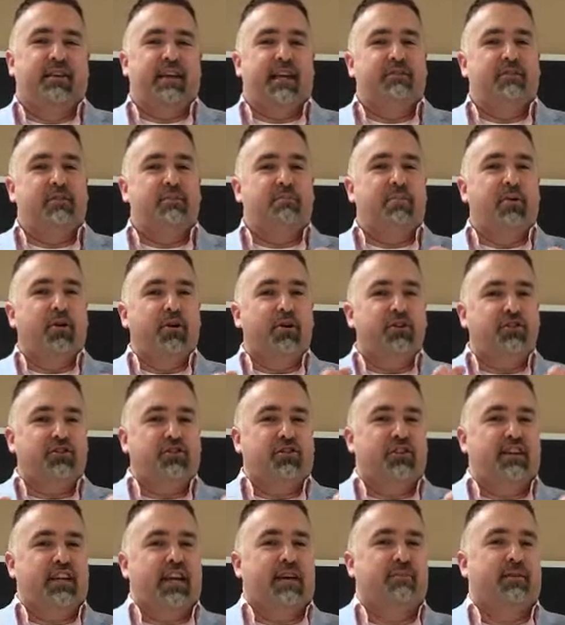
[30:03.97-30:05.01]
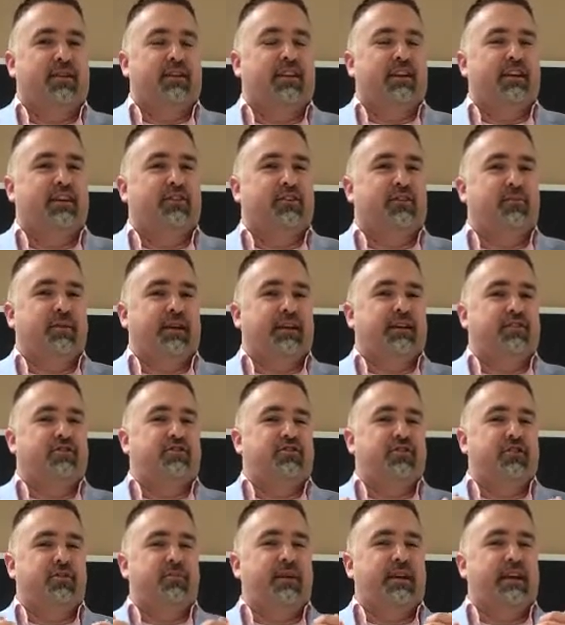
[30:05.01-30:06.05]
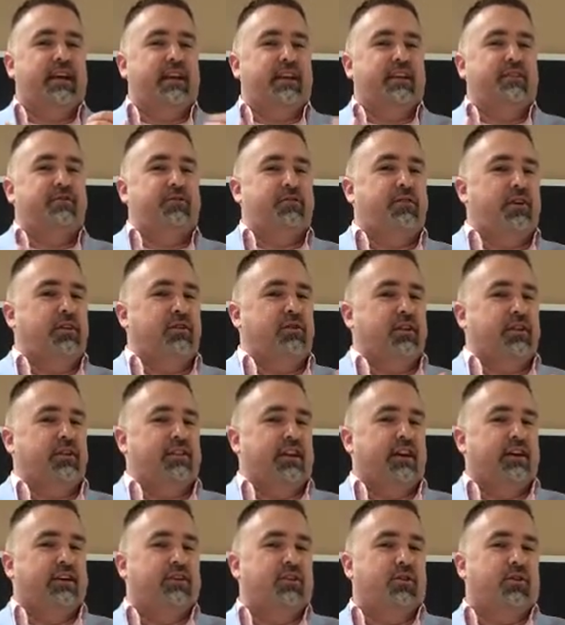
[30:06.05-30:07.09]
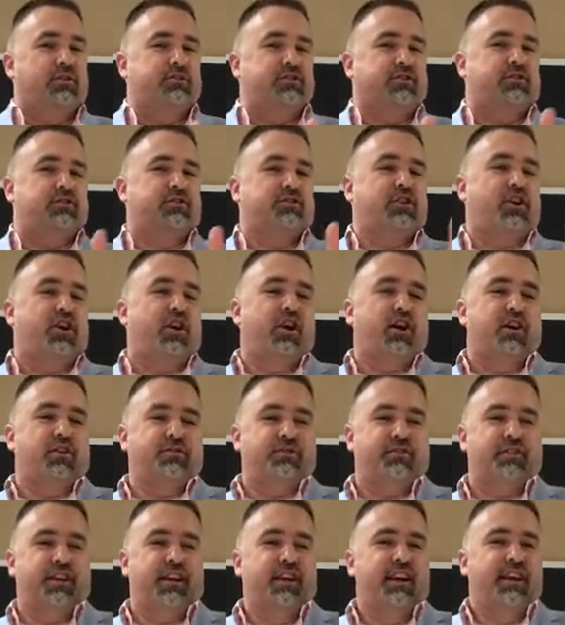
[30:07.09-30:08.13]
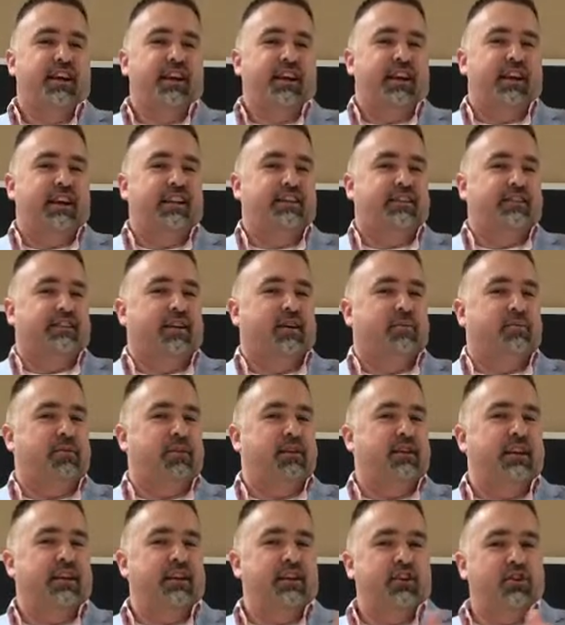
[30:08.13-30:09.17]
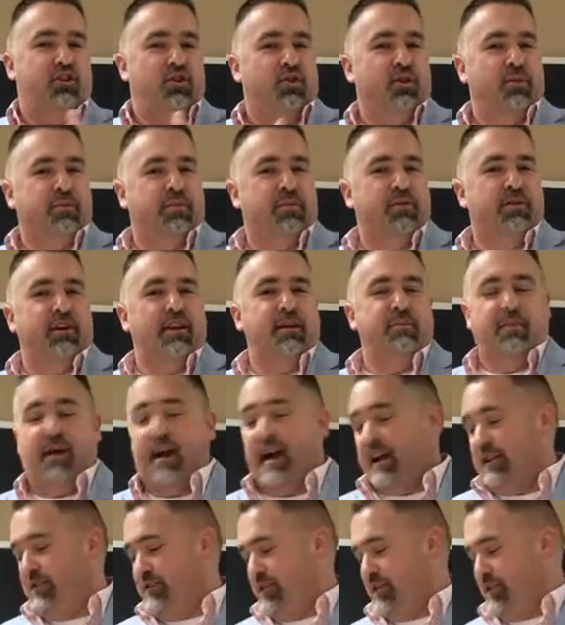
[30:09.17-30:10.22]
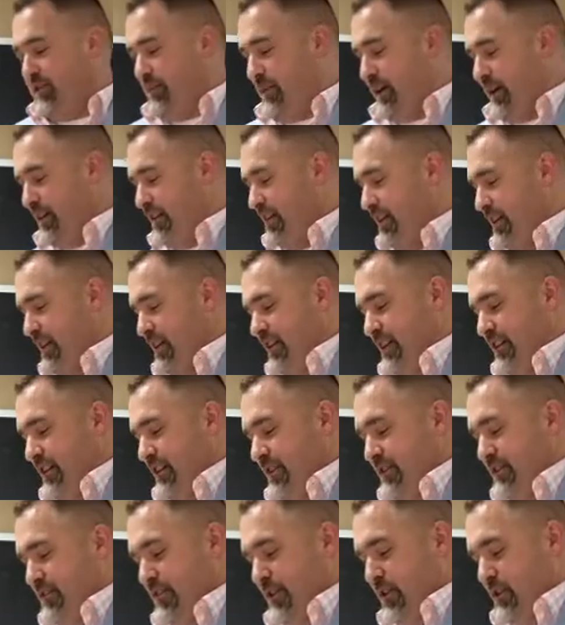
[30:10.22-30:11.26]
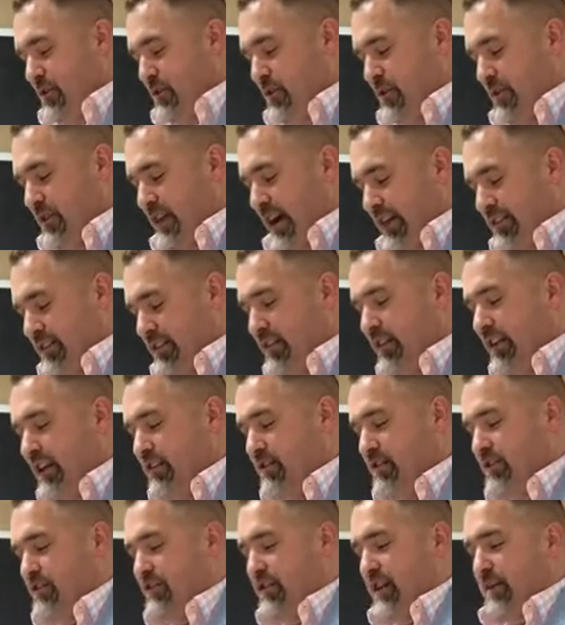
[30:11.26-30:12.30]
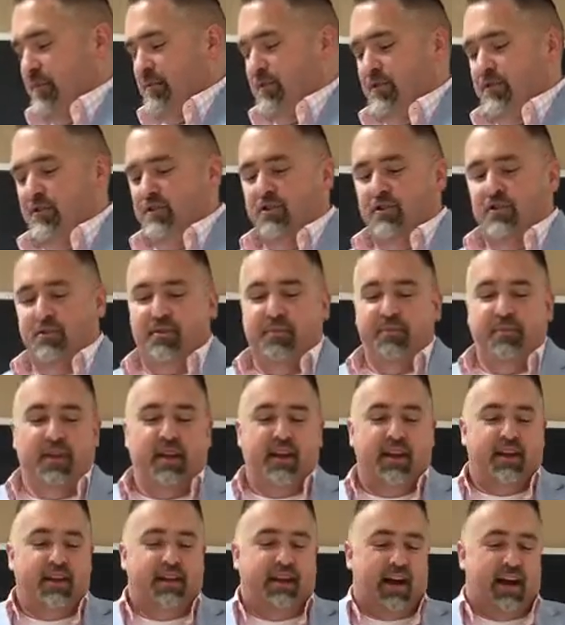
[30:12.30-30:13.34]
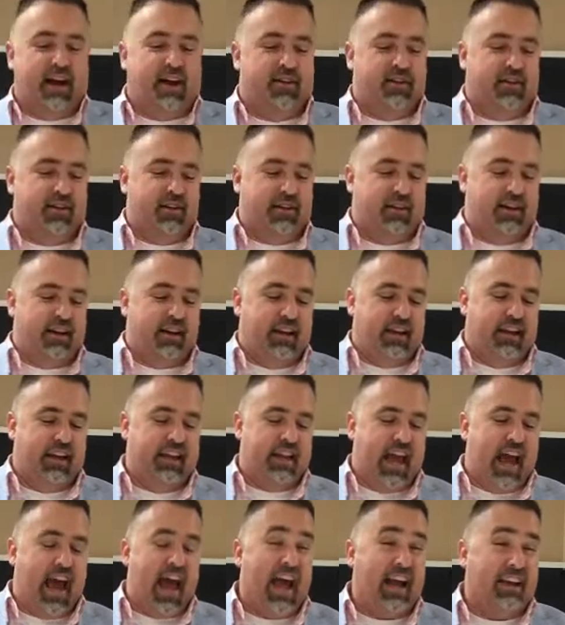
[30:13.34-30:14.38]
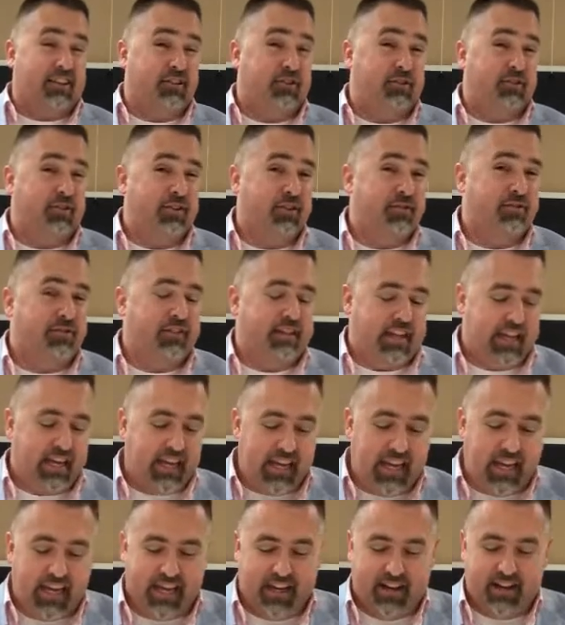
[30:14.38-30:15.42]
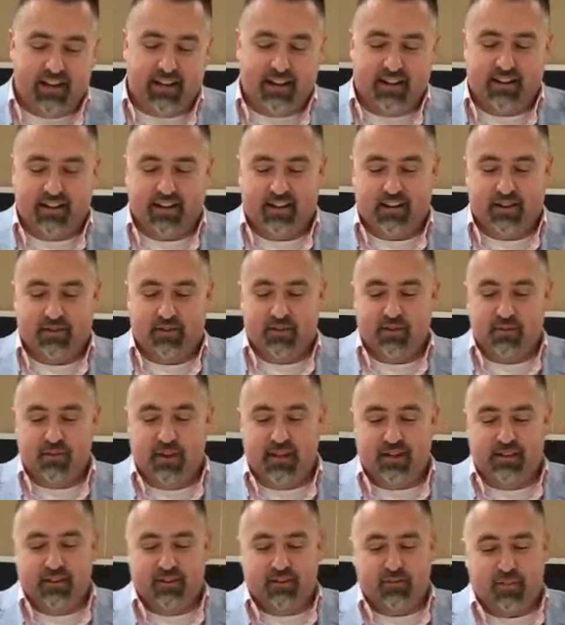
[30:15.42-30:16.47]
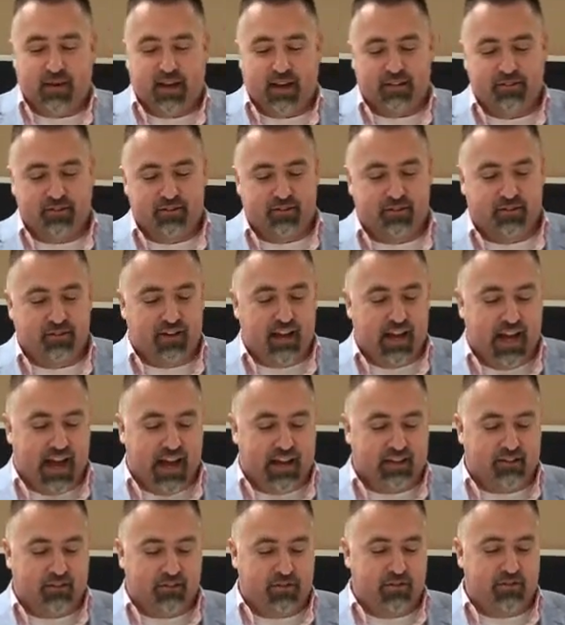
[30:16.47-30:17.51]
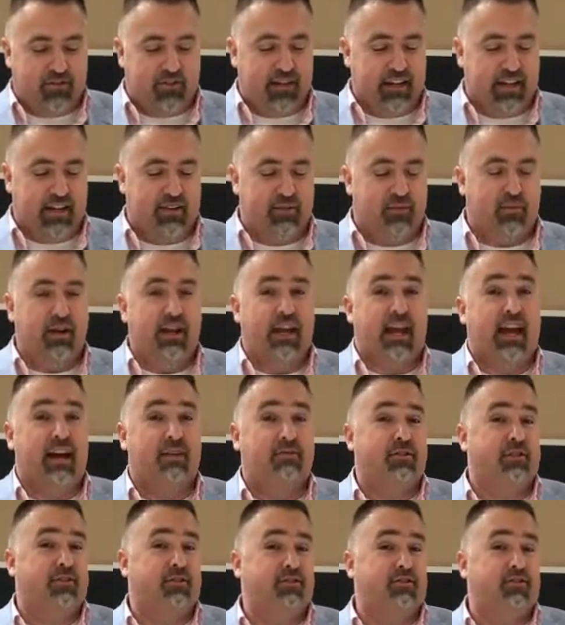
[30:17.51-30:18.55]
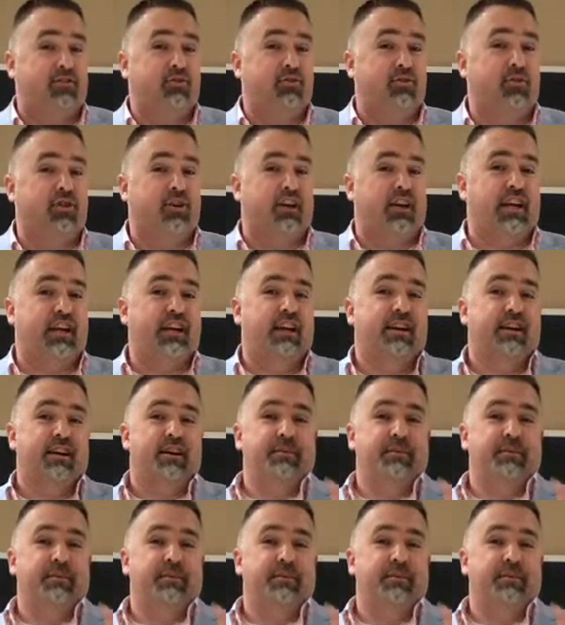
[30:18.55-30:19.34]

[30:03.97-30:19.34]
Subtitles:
to even push on them a little, because you're beginning to feel that they're going soft in something that you are pretty passionate about. So that's Galatians chapter 2. Now, in Acts 15, I want to read this passage to you. Acts 15, we have the story